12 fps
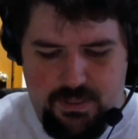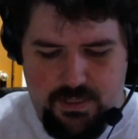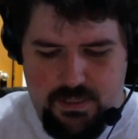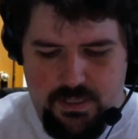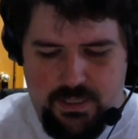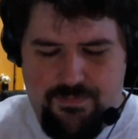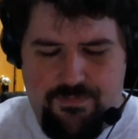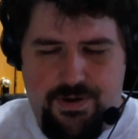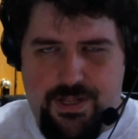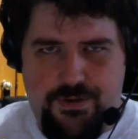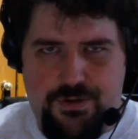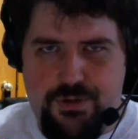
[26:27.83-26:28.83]
Left 4
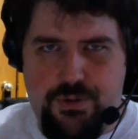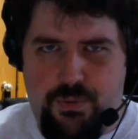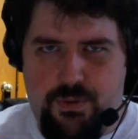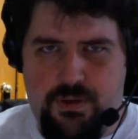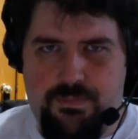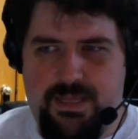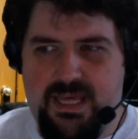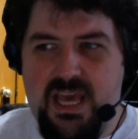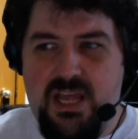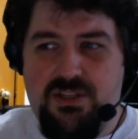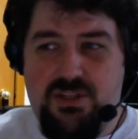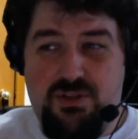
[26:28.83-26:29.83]
Dead 2, he'll be like,
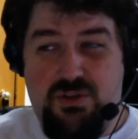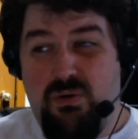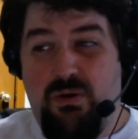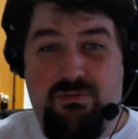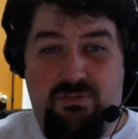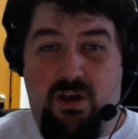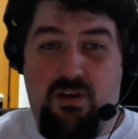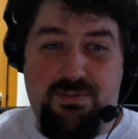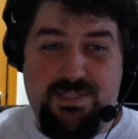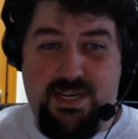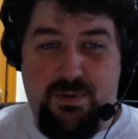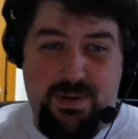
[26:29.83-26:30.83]
"Did you know Evolve
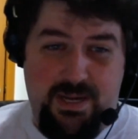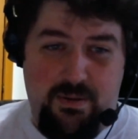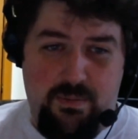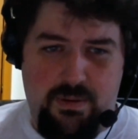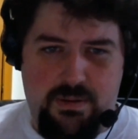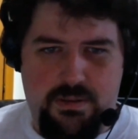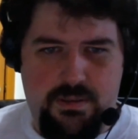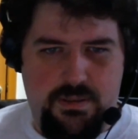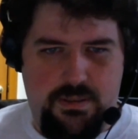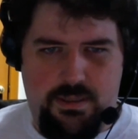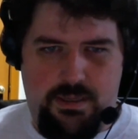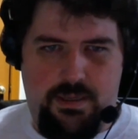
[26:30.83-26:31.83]
is out now?"
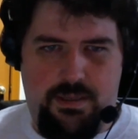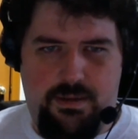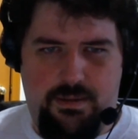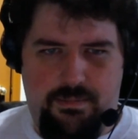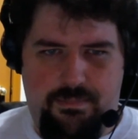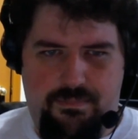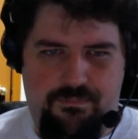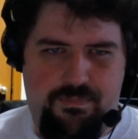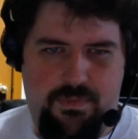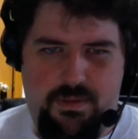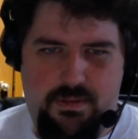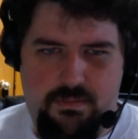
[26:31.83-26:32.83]
And
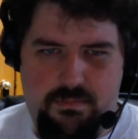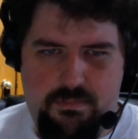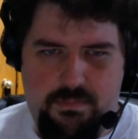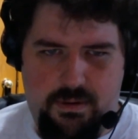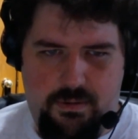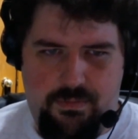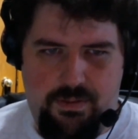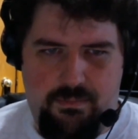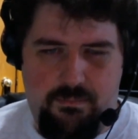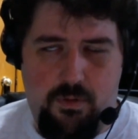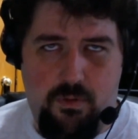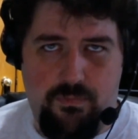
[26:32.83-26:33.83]

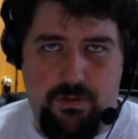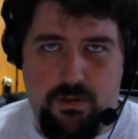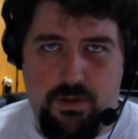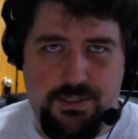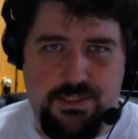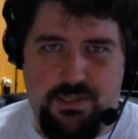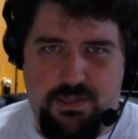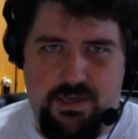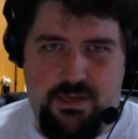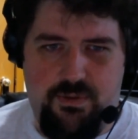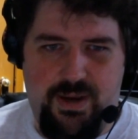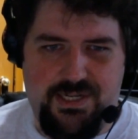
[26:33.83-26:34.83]
then hopefully launch the
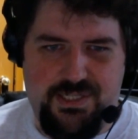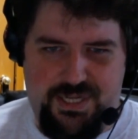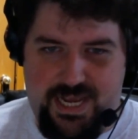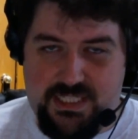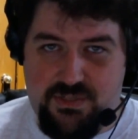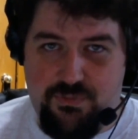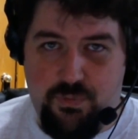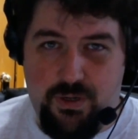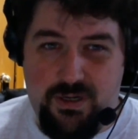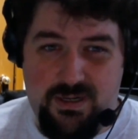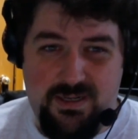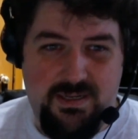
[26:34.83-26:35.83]
thing you actually asked for,
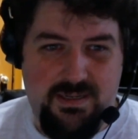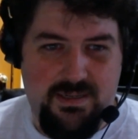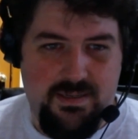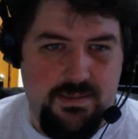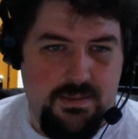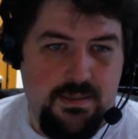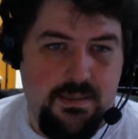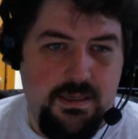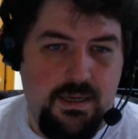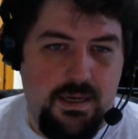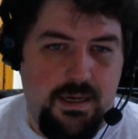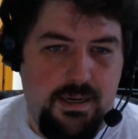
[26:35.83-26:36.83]

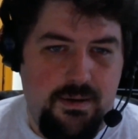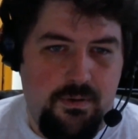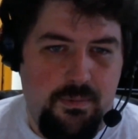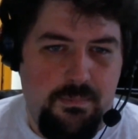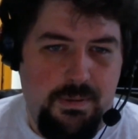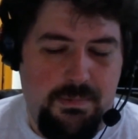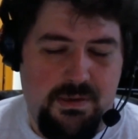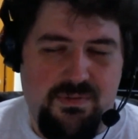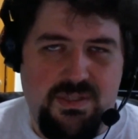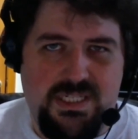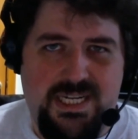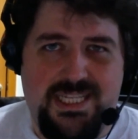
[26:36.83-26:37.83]
or maybe give you
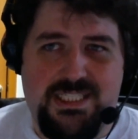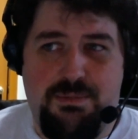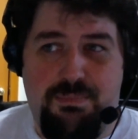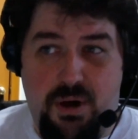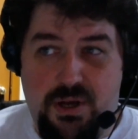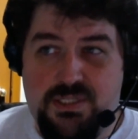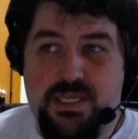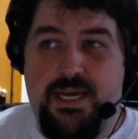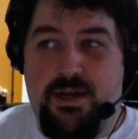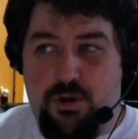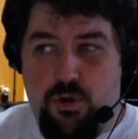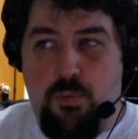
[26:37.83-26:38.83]
the chance to pause that
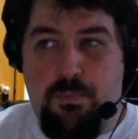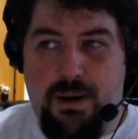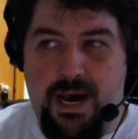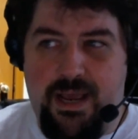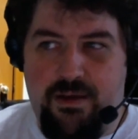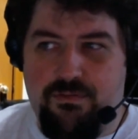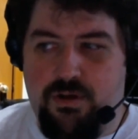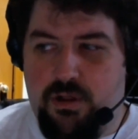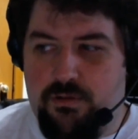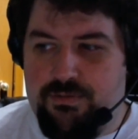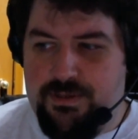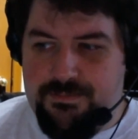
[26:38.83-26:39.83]
and go buy
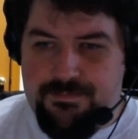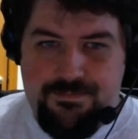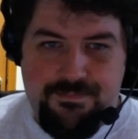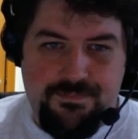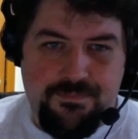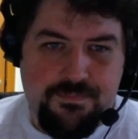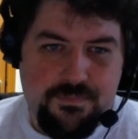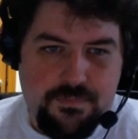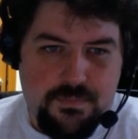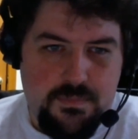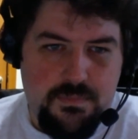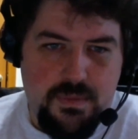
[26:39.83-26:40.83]
Evolve.
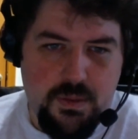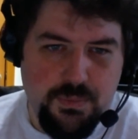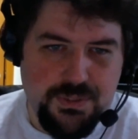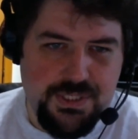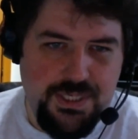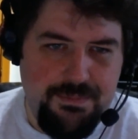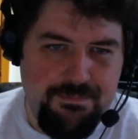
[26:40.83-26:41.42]
We'll see.